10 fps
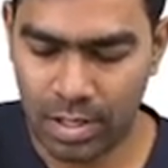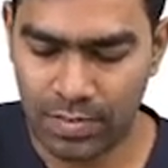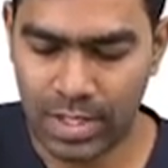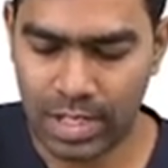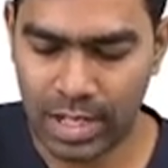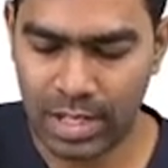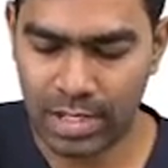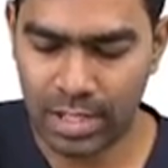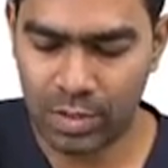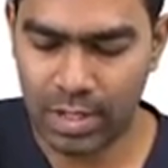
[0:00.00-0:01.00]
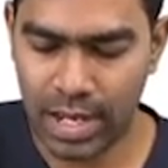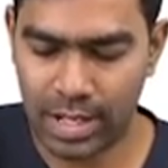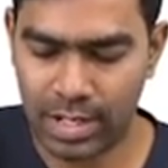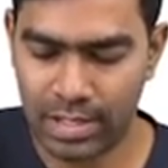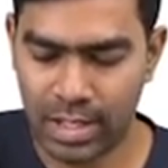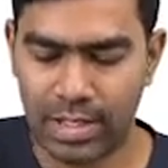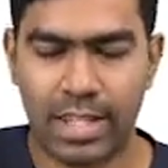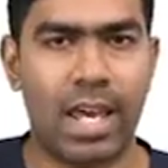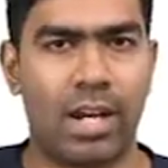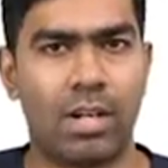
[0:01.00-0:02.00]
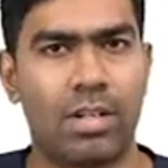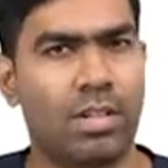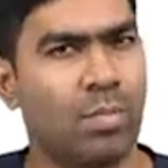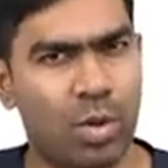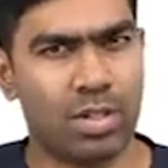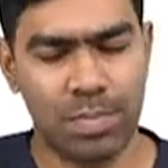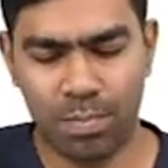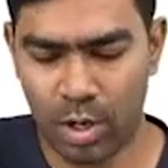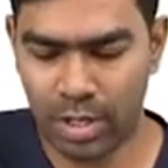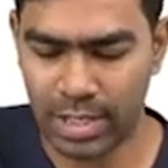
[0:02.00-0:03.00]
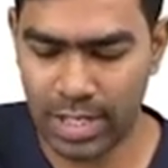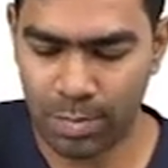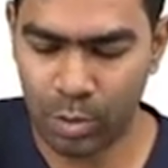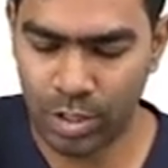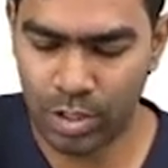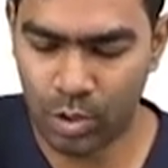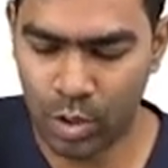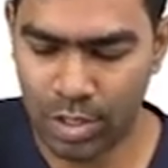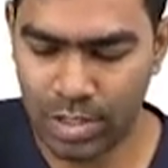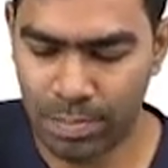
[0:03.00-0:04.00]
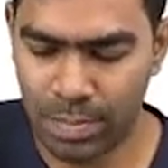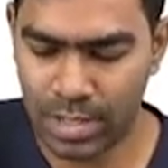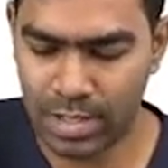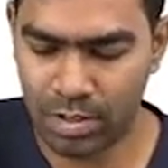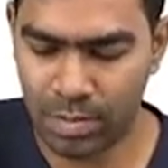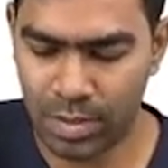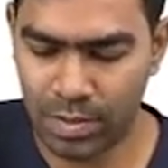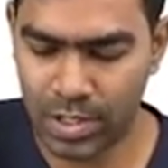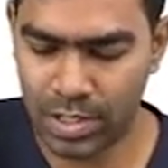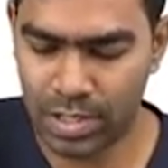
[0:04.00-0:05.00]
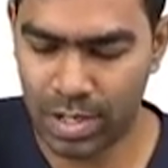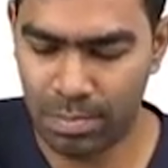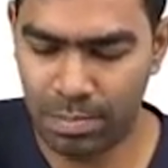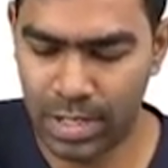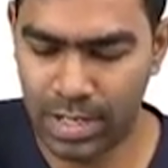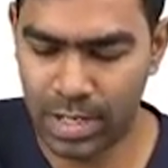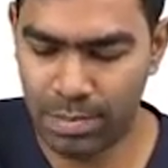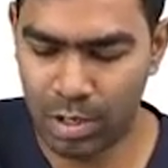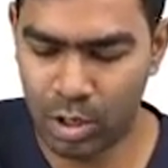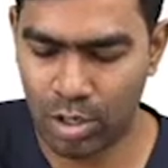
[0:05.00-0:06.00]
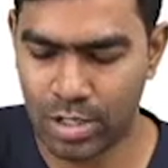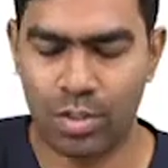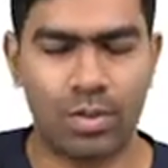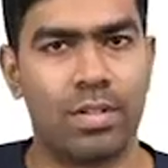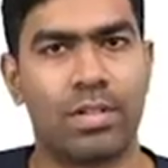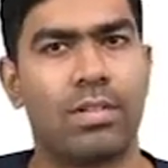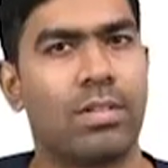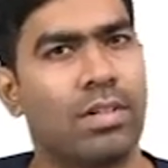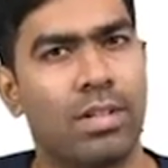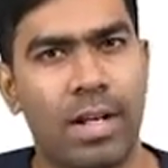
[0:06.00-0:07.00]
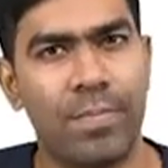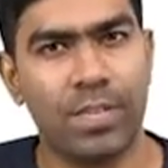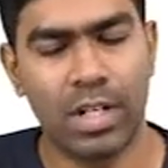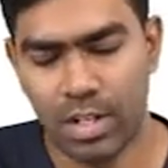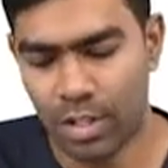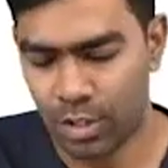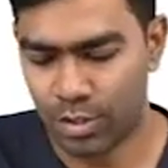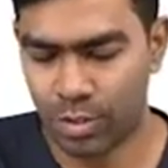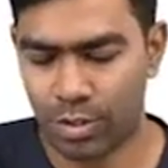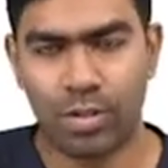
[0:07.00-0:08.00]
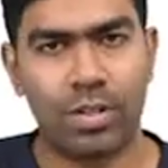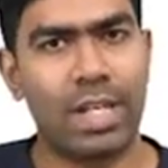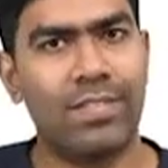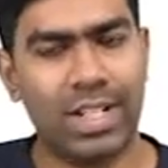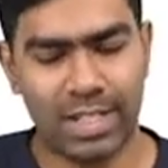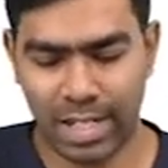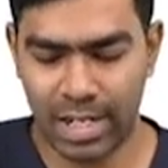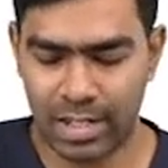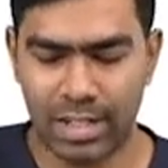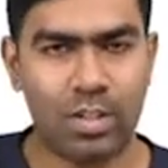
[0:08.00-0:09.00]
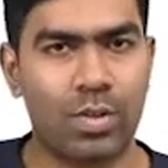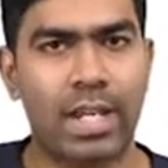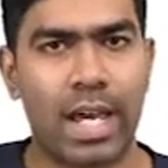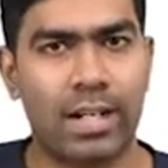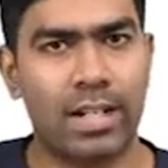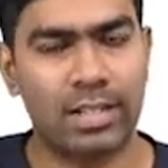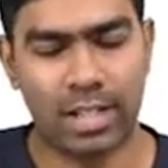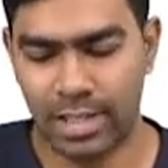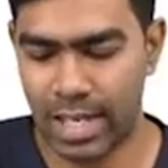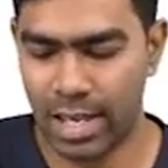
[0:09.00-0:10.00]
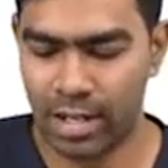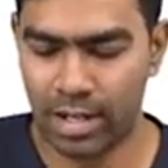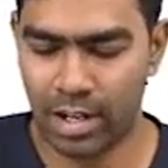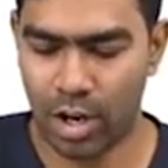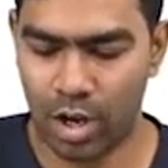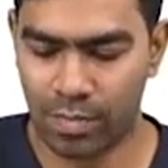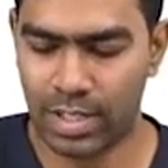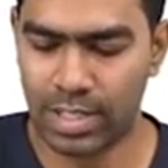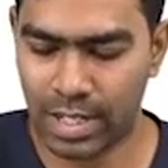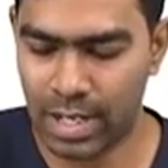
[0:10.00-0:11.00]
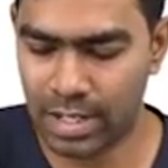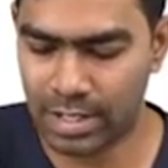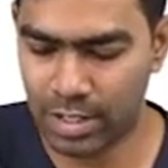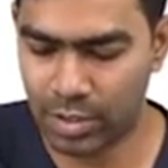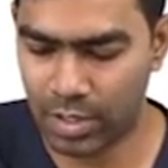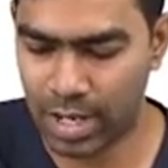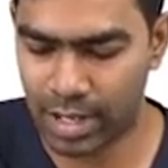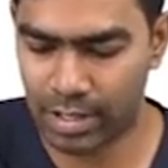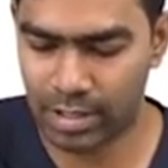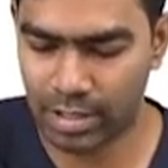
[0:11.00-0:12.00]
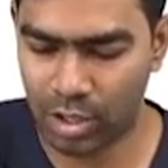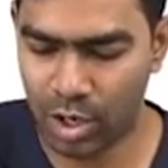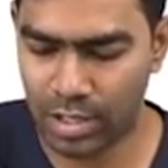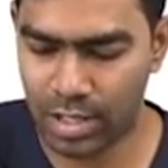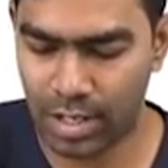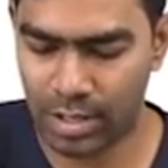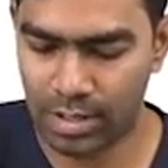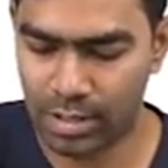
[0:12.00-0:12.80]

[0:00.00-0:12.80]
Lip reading: If the secondary sexual characters are there, the most important thing I'm going to look at is the breast development, which is completely dependent on estrogen. Clear? So if the secondary sexual characters are there, or if the secondary sexual characters are not there,